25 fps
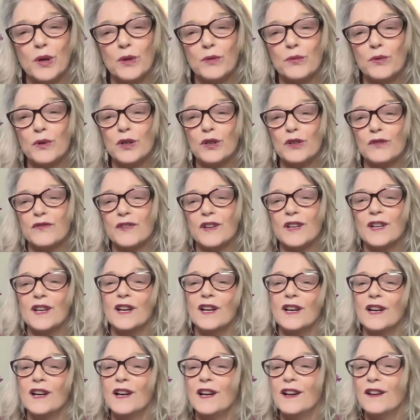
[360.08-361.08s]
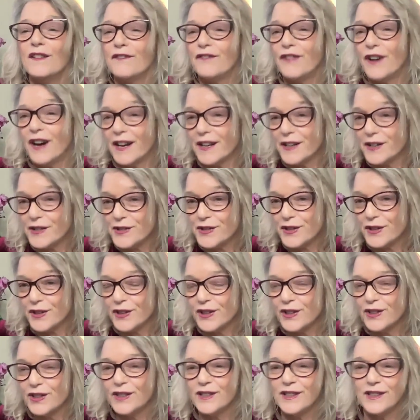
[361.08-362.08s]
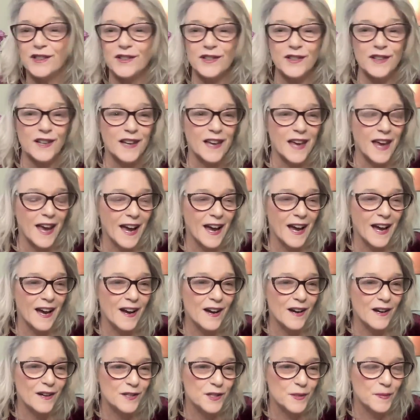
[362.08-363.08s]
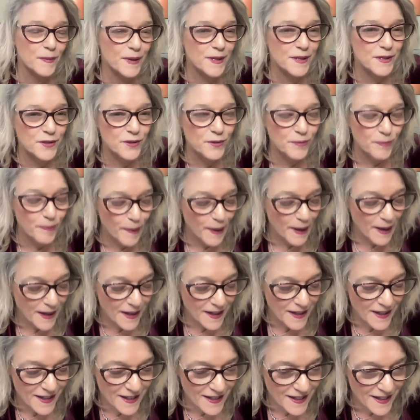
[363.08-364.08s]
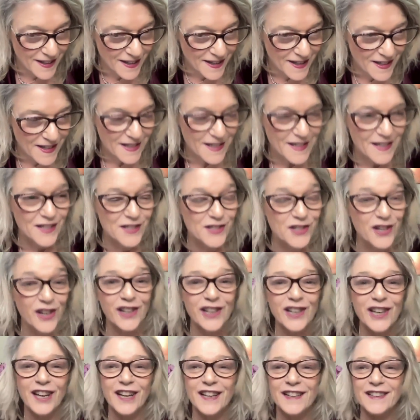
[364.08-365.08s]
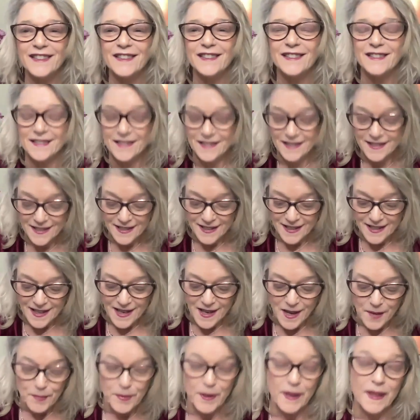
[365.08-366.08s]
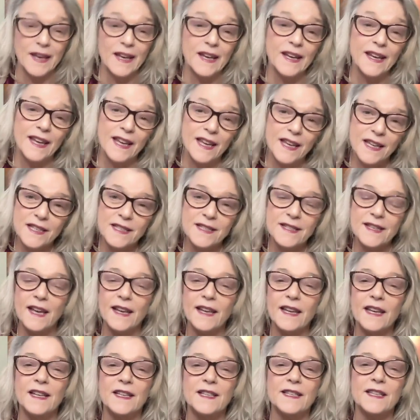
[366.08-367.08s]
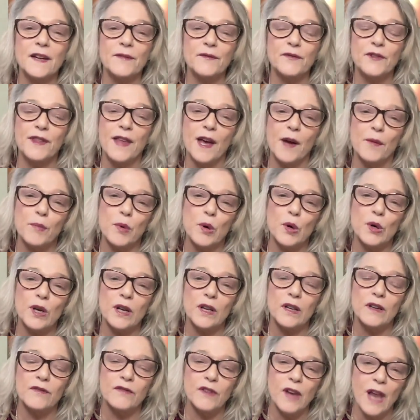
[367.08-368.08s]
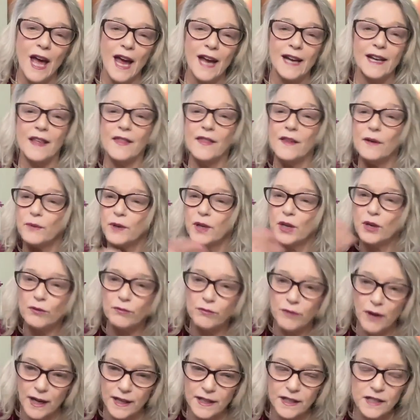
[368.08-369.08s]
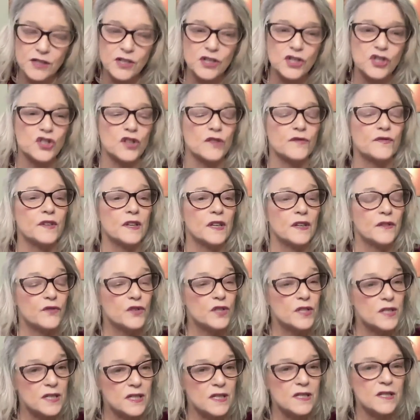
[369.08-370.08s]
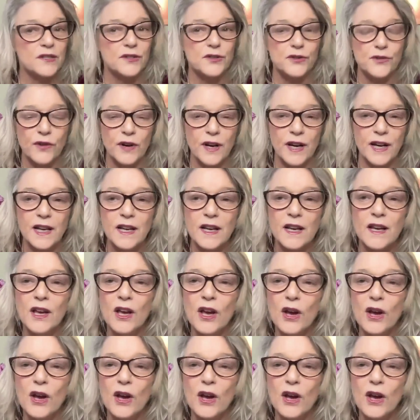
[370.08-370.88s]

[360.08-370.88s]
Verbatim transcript: Paul Wolf. Fire Circle, Little Cacao, sponsored by Chocolata. But it is setting us up for that portal of light. And then we go right into shifting of the seasons, right?